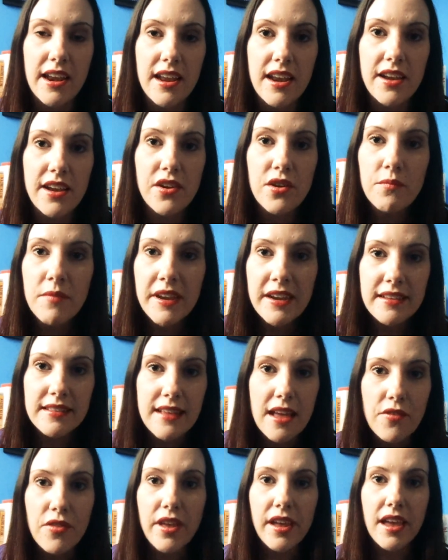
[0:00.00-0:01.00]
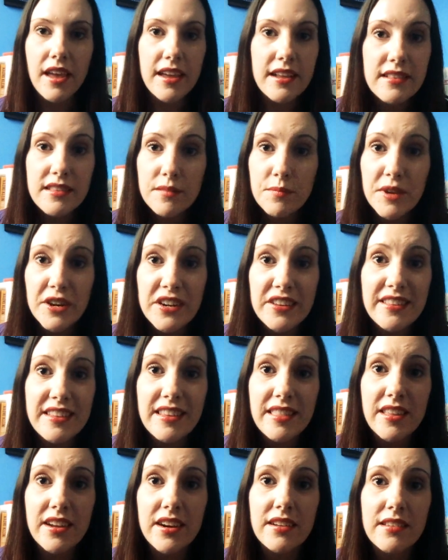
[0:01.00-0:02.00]
And I don't mean to sound like a conspiracy
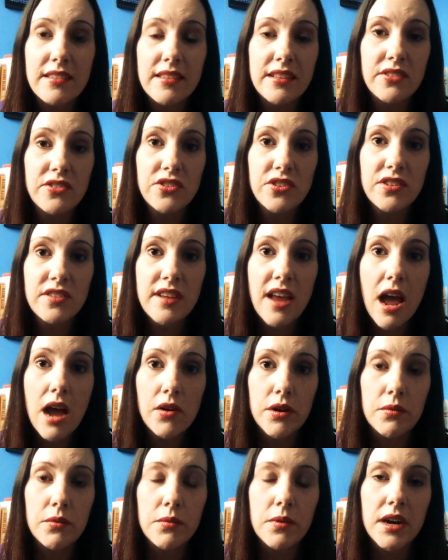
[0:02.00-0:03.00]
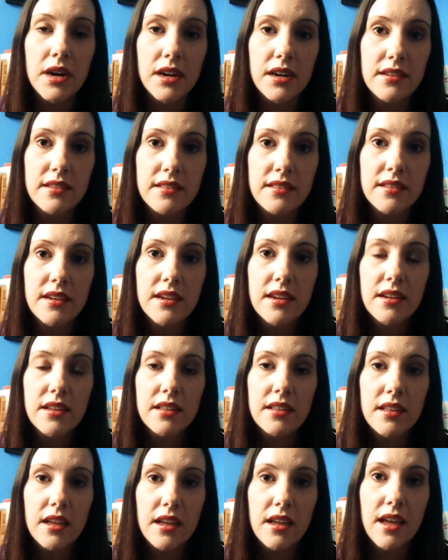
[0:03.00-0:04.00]
theorist. That's just how it works.
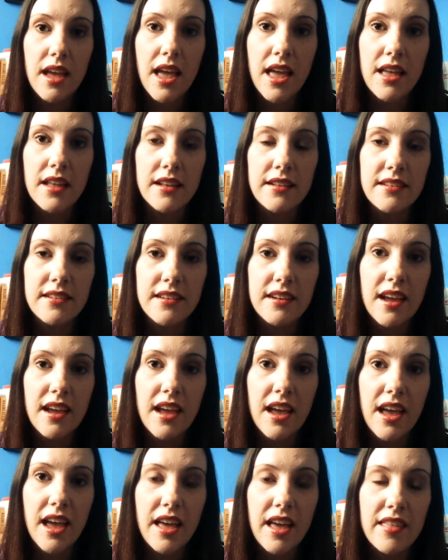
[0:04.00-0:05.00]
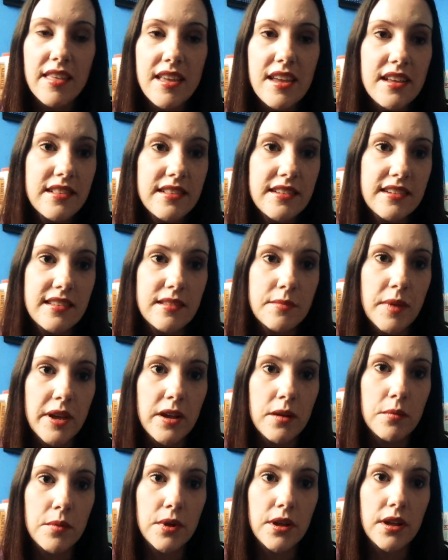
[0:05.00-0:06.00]
And I think it's
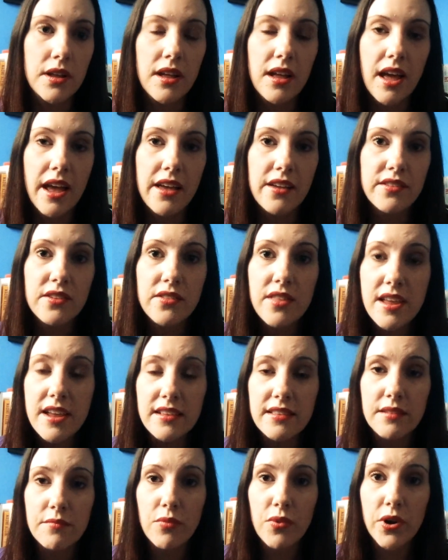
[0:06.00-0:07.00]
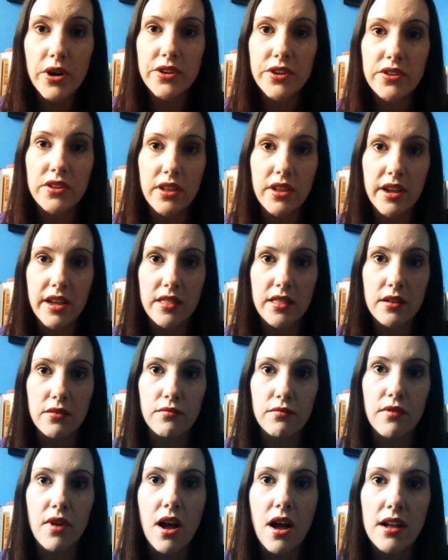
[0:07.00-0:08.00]
despicable. I also think it's important to look at the
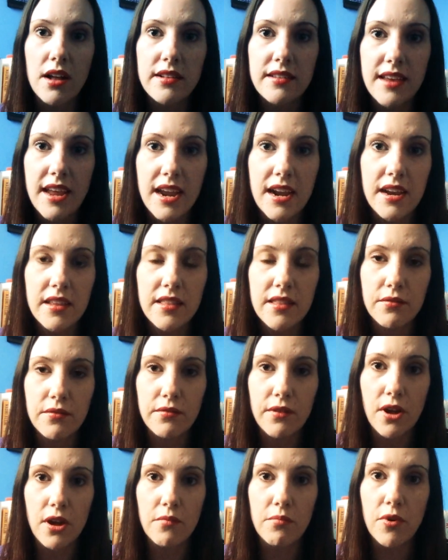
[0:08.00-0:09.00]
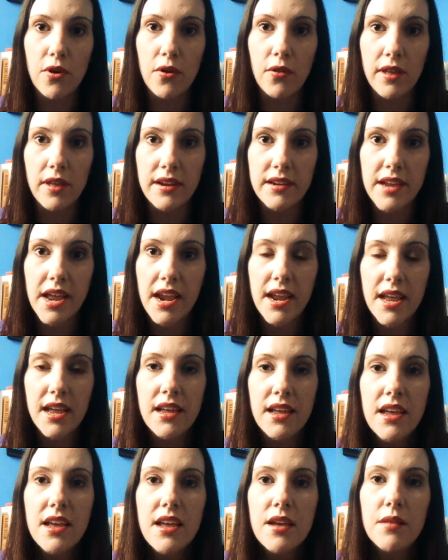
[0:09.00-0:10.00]
raw data, the raw polling data,
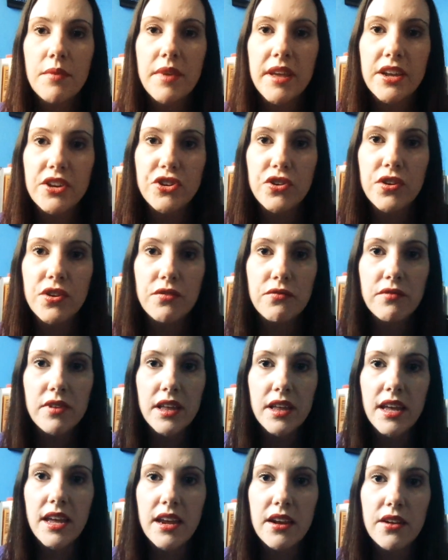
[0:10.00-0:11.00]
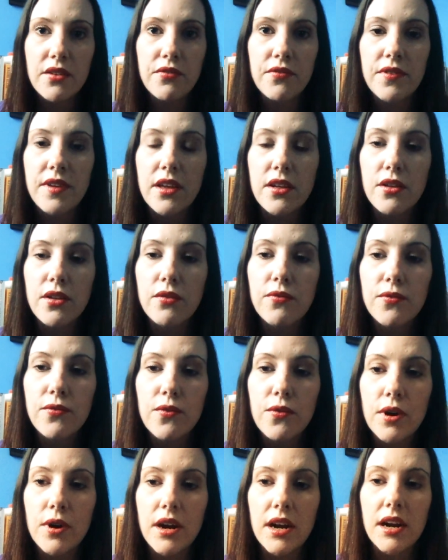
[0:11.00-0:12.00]
because you can really get a feel
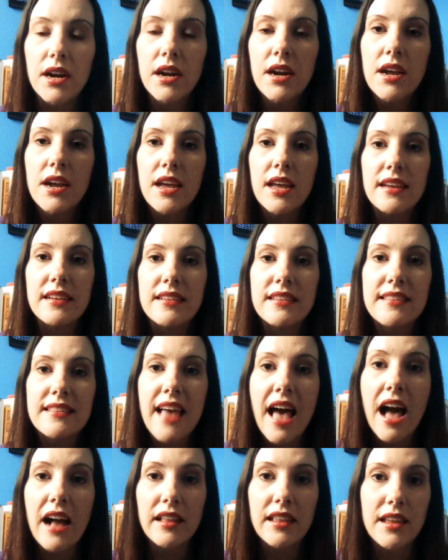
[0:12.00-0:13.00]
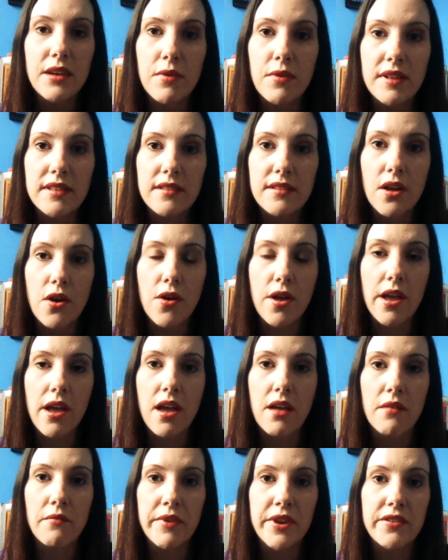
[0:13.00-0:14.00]
for exactly what's going
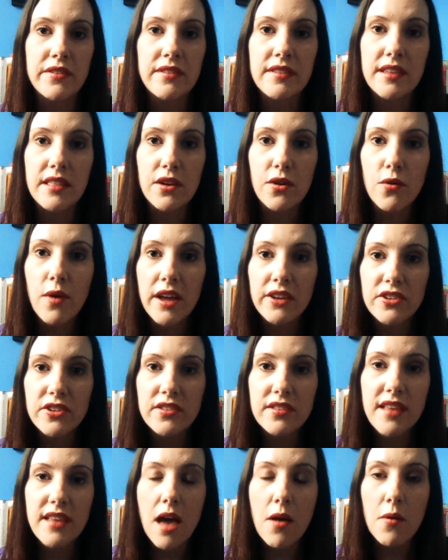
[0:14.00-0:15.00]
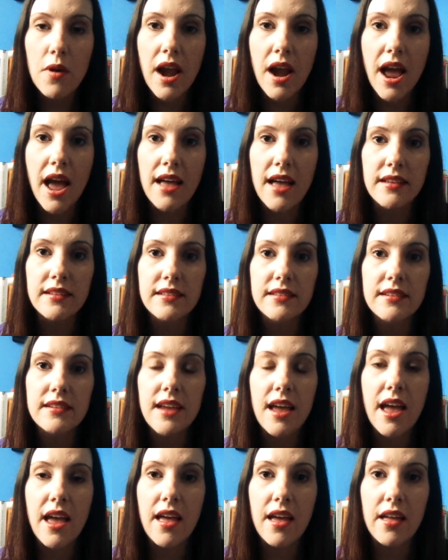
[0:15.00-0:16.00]
on when you see the questions that were asked,
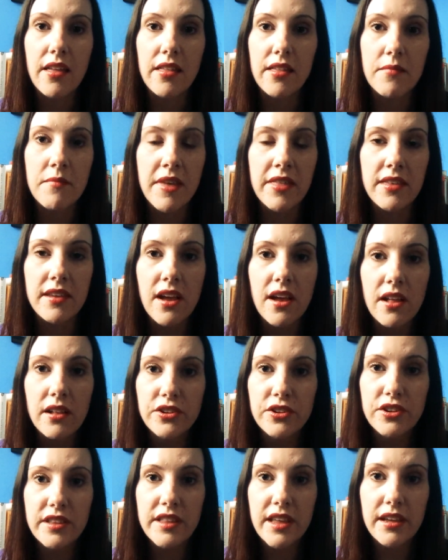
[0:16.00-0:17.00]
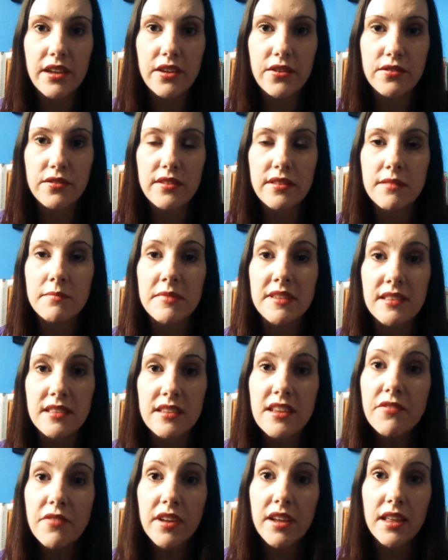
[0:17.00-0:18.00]
the methodology they use
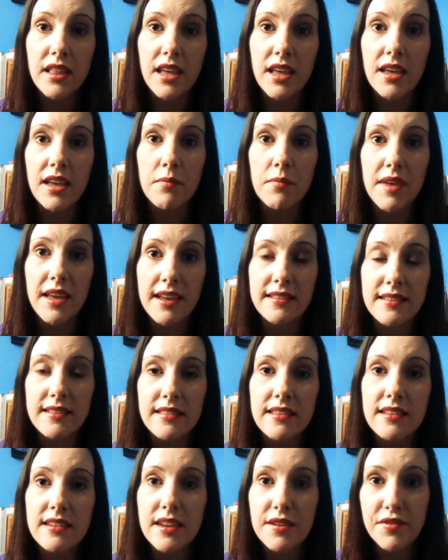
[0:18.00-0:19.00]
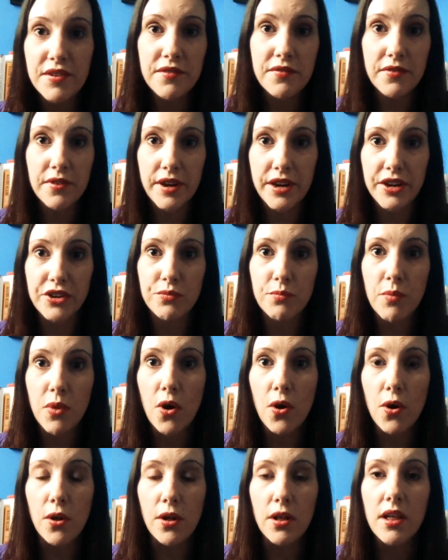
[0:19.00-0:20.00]
specifically, because it's different for each
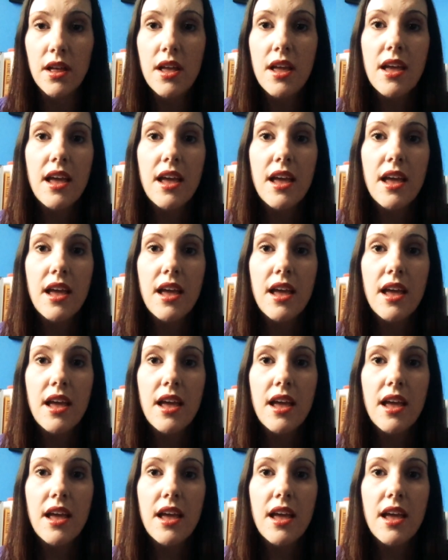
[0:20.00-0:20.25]
poll.